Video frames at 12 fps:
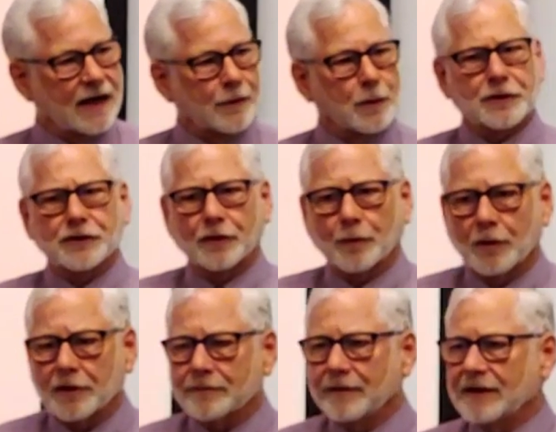now where your
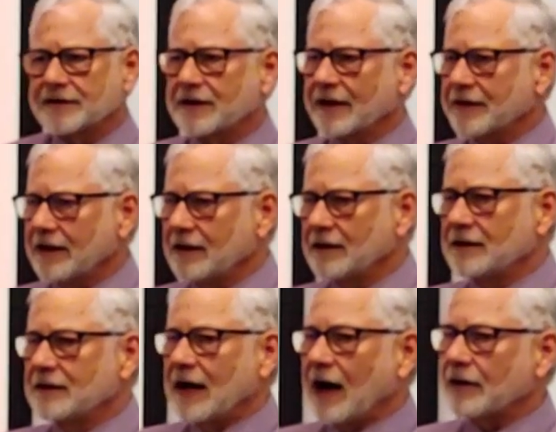word means nothing?
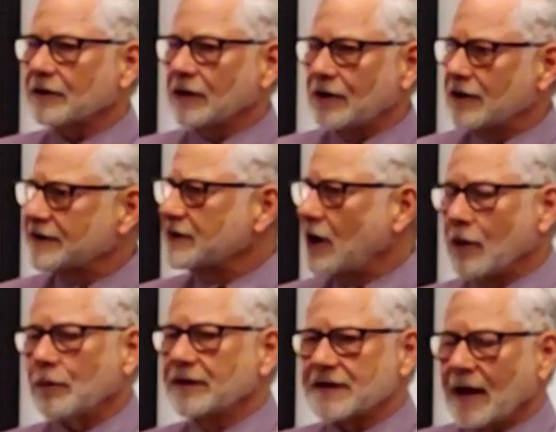Are laws
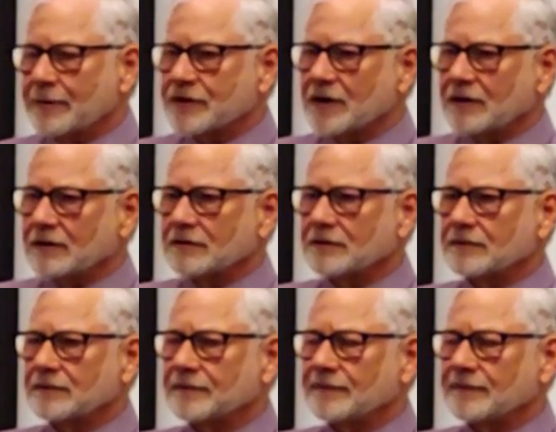always optional?